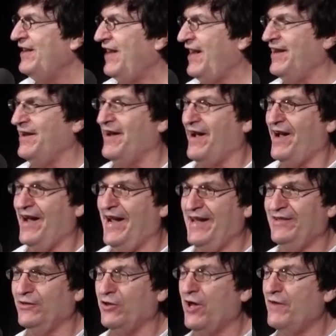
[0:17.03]
And
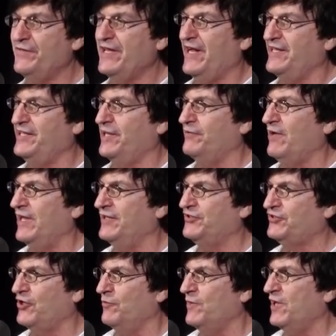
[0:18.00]
I love the Iditarod
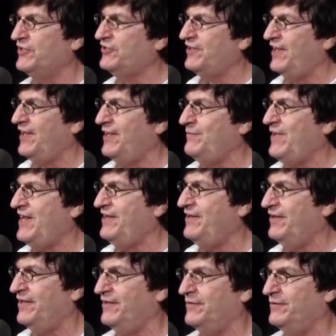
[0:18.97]
so much that I made
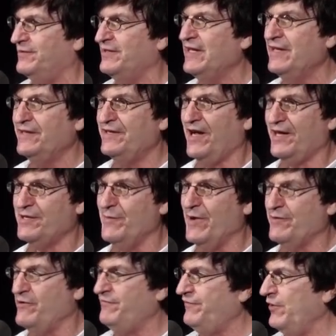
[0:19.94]
a
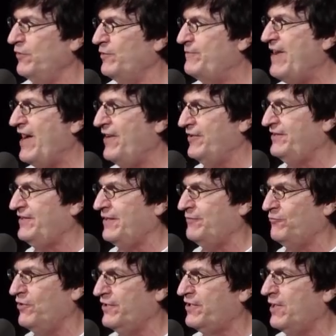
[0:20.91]
documentary film about it that
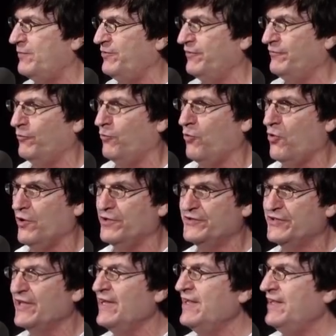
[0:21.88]
won a couple of
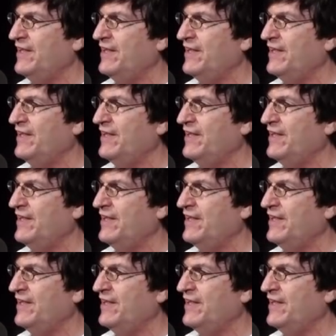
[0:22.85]
awards.